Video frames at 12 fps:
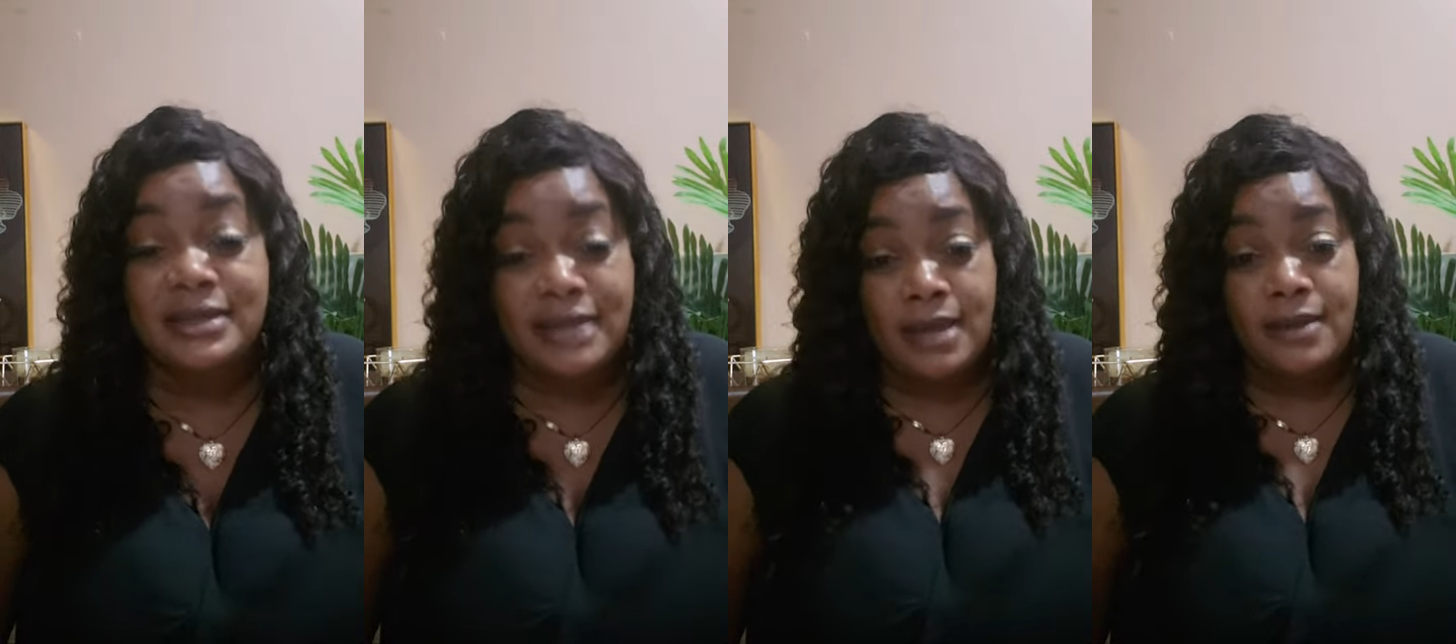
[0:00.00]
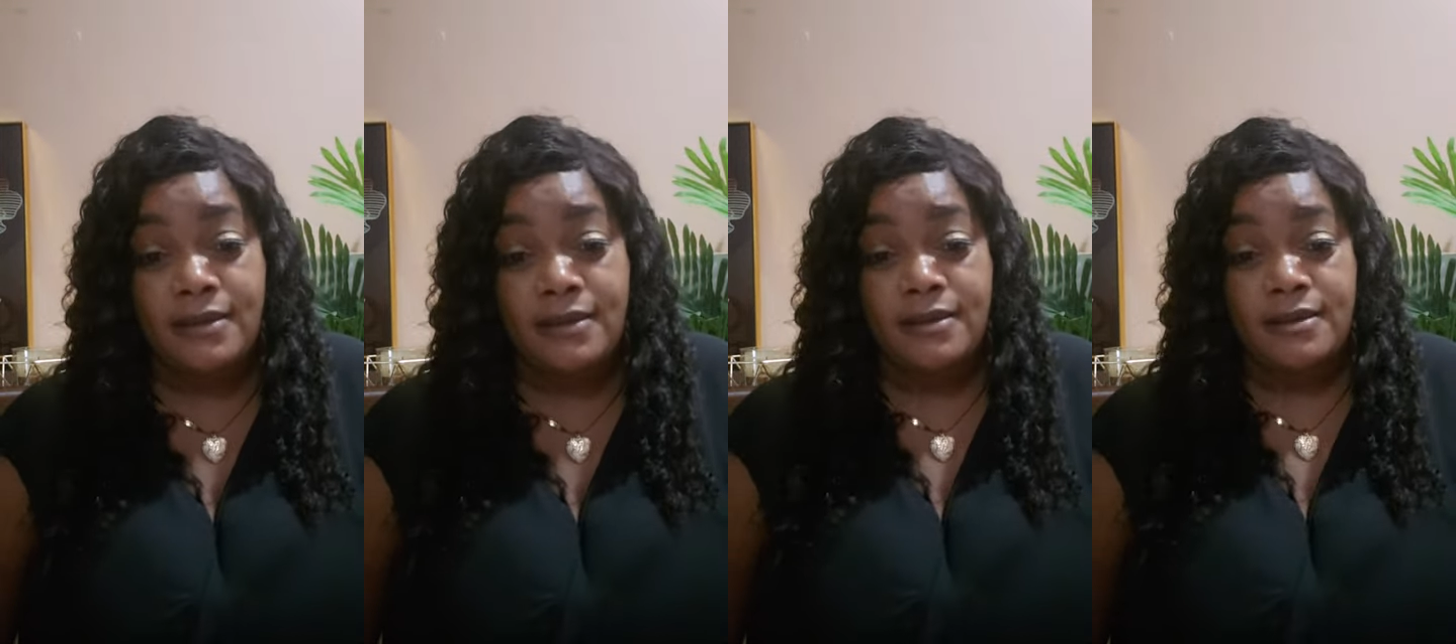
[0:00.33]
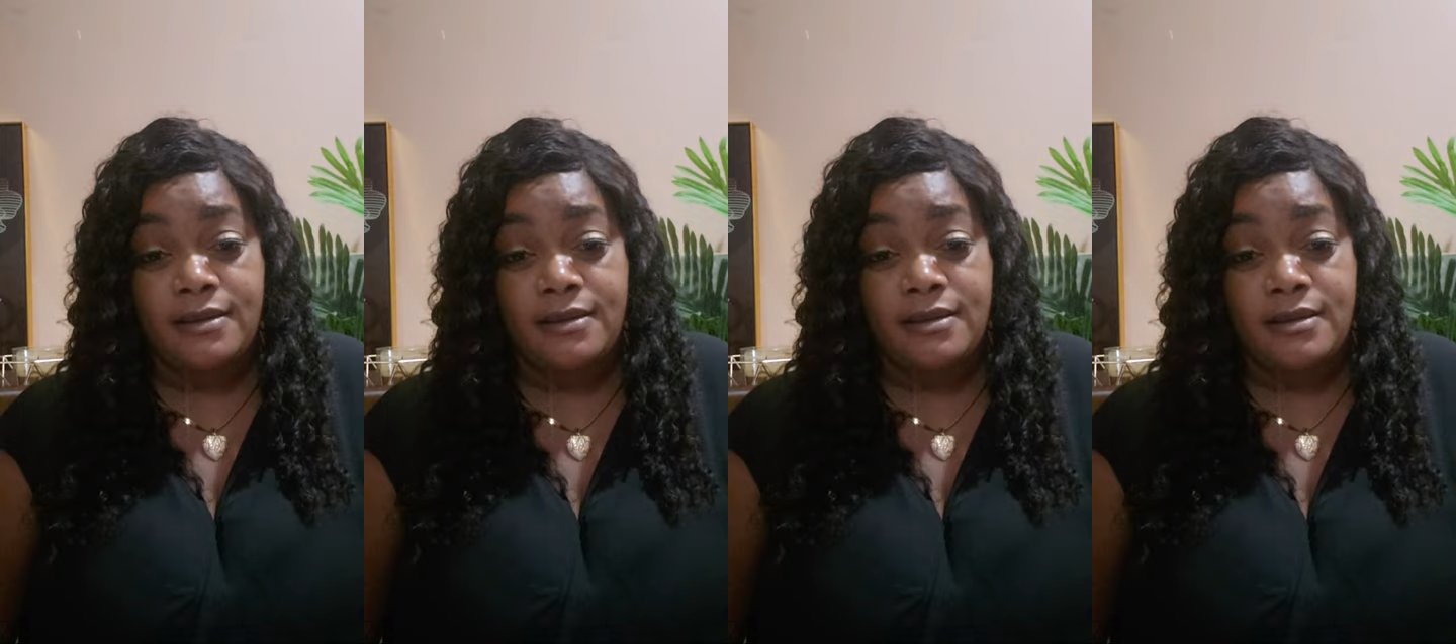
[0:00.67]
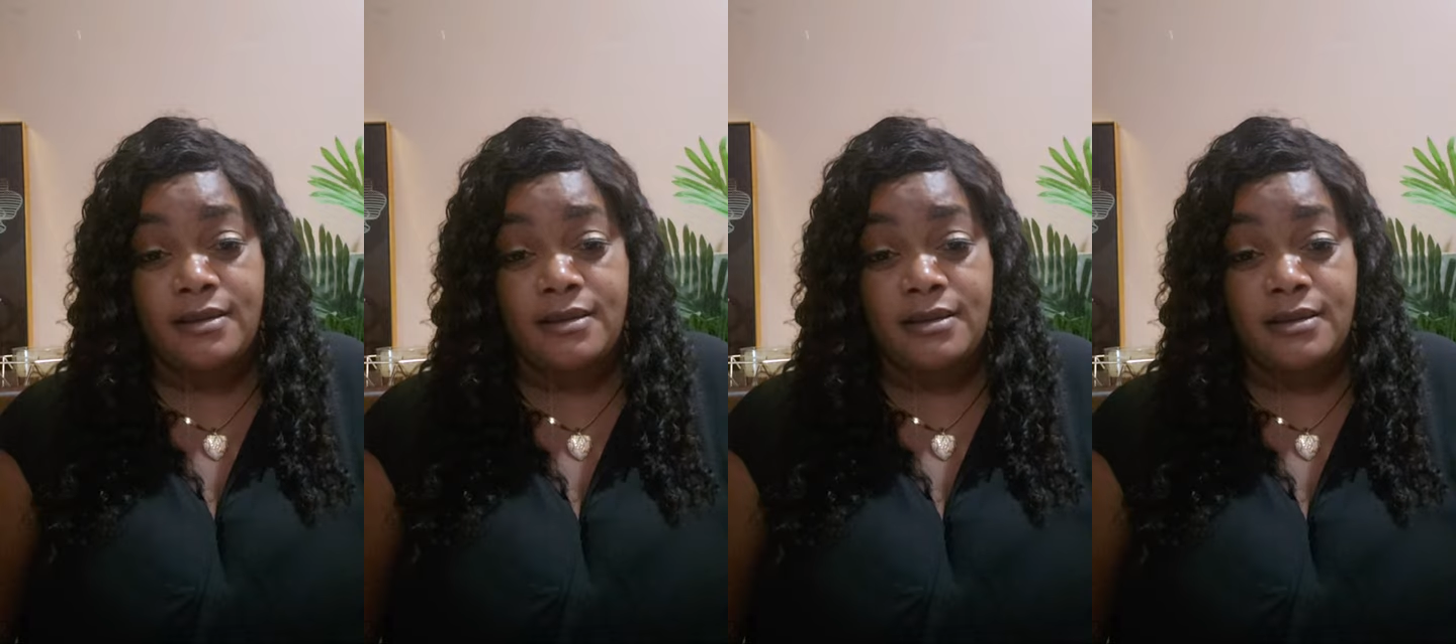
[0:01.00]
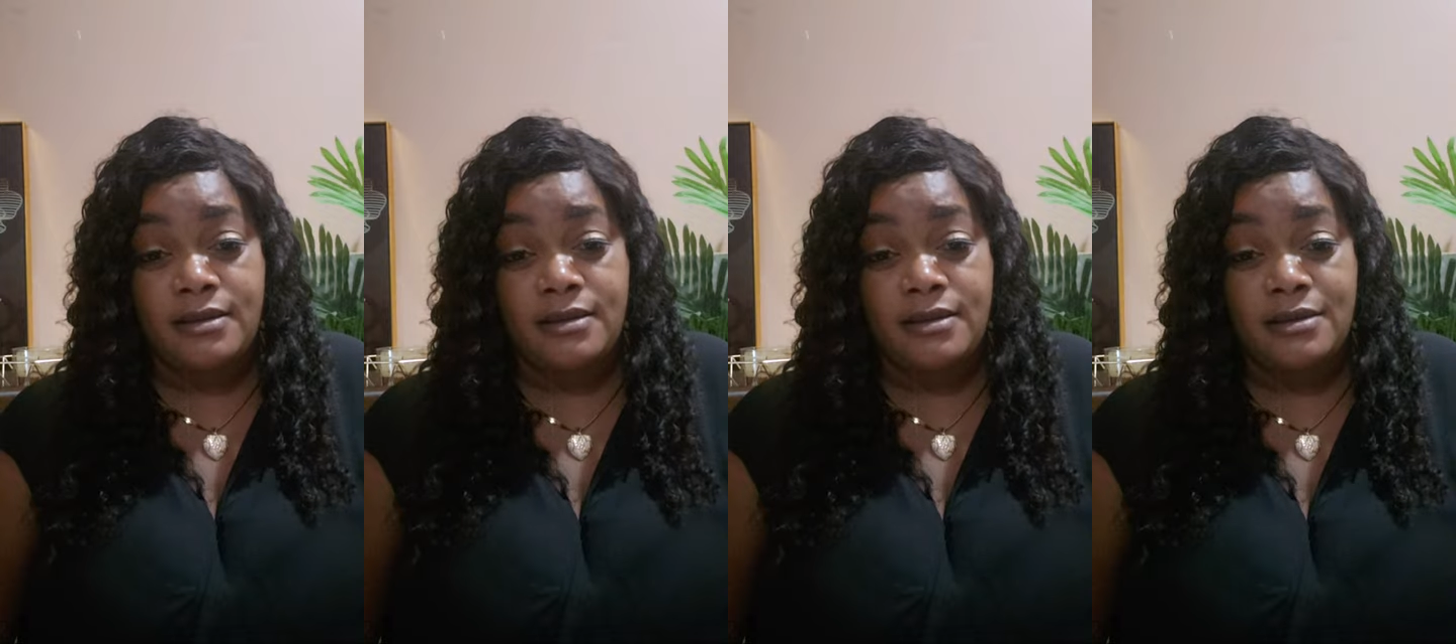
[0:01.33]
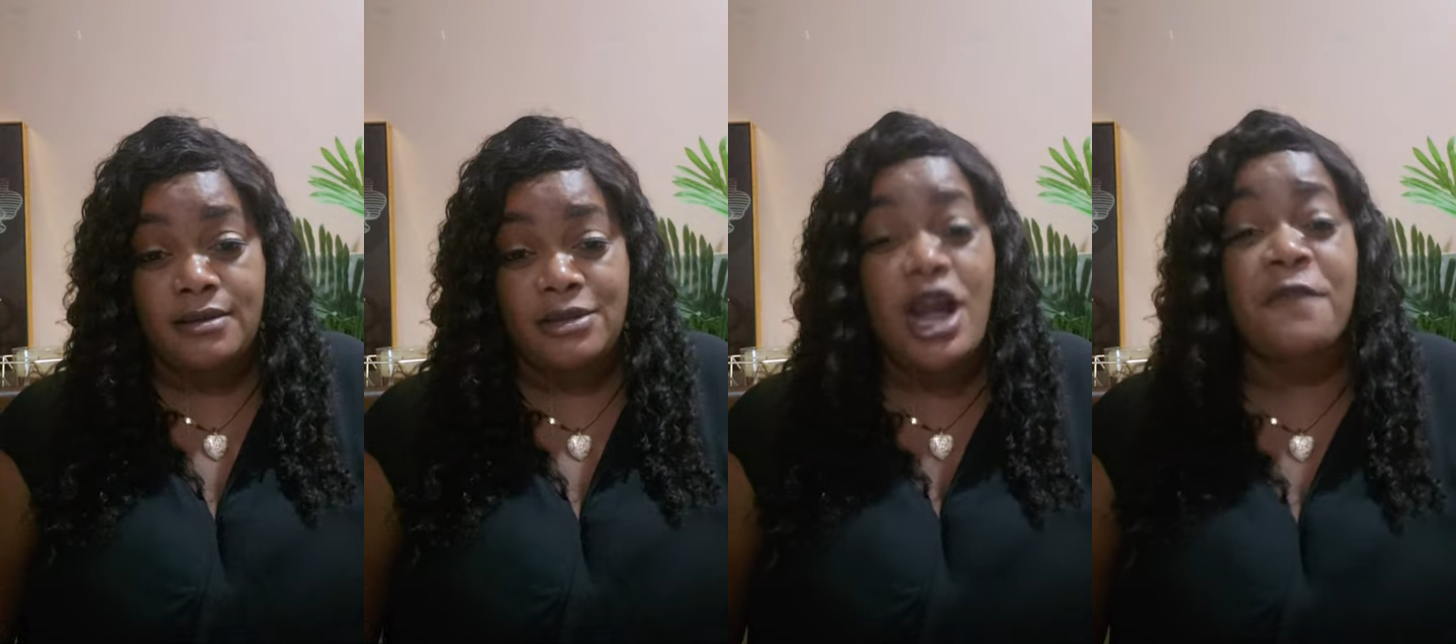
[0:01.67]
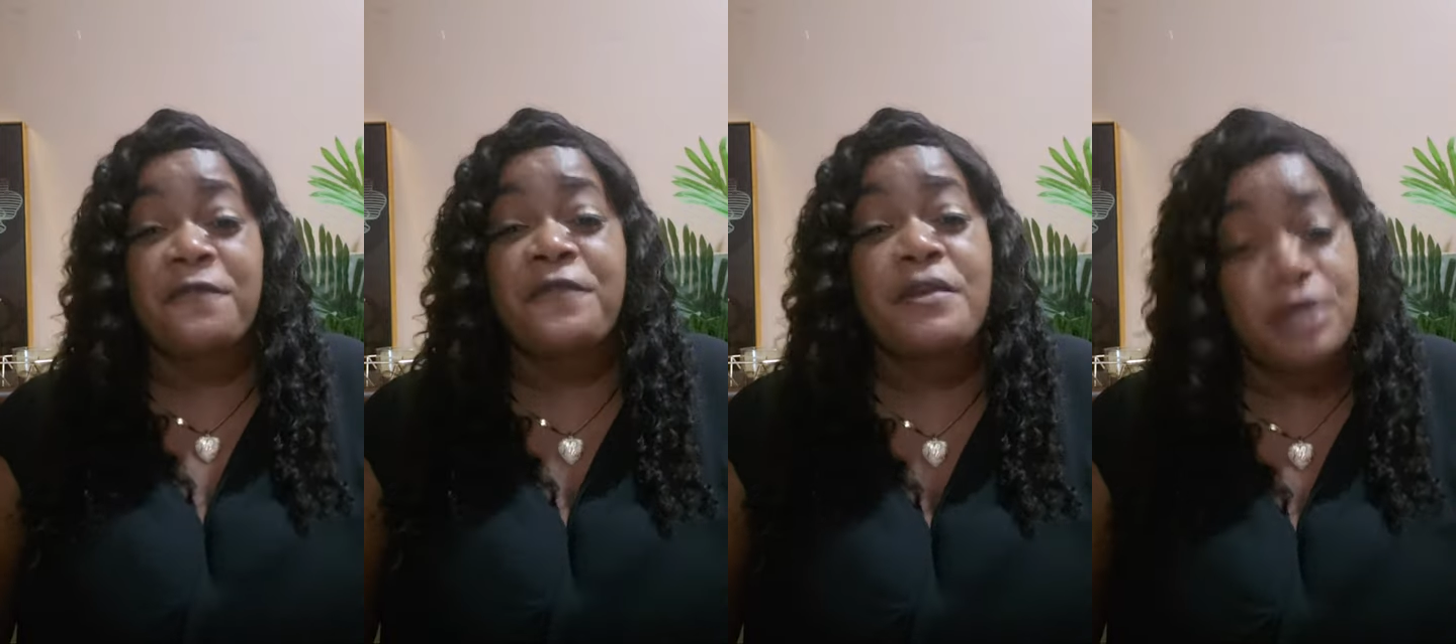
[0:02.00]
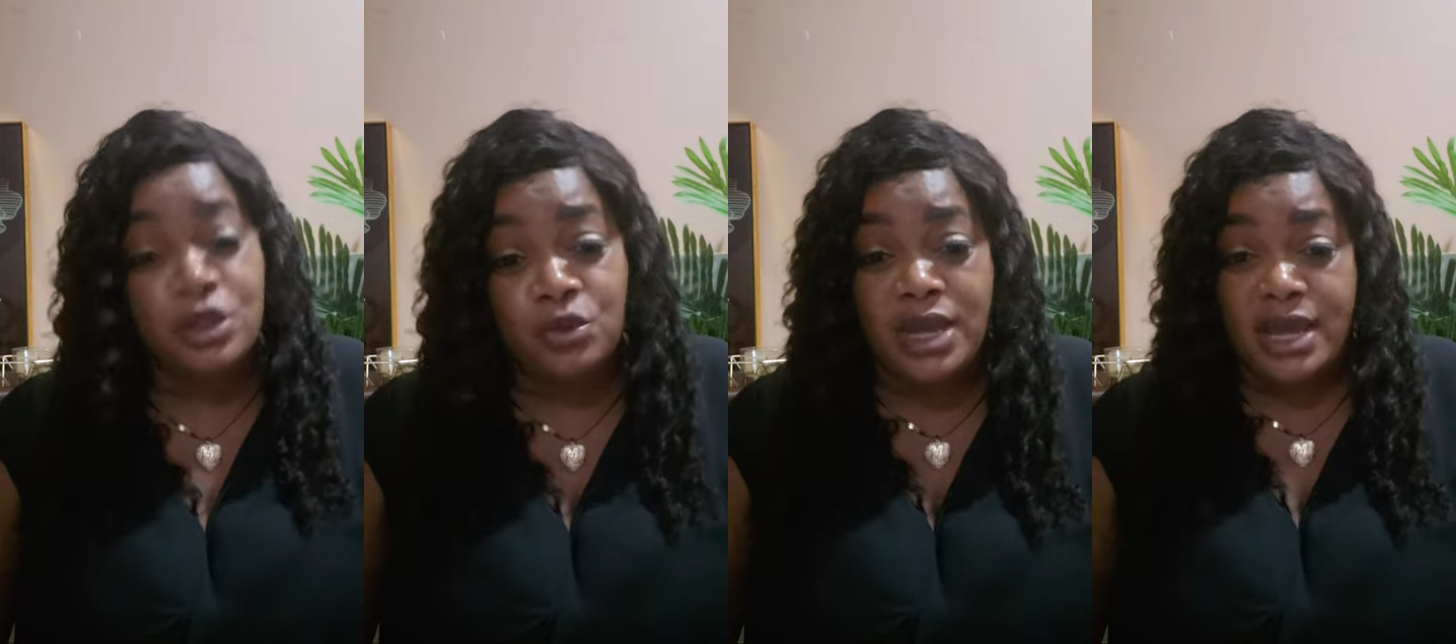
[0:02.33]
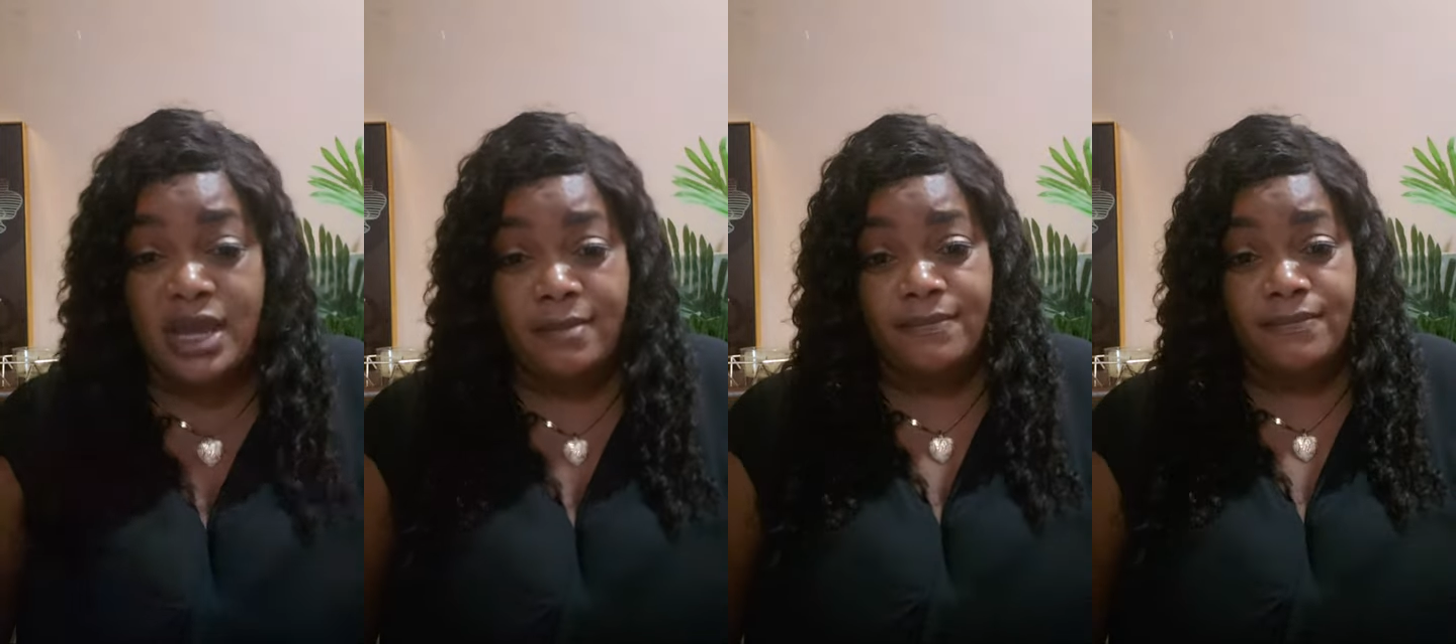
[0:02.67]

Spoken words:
say, you are feeling me today.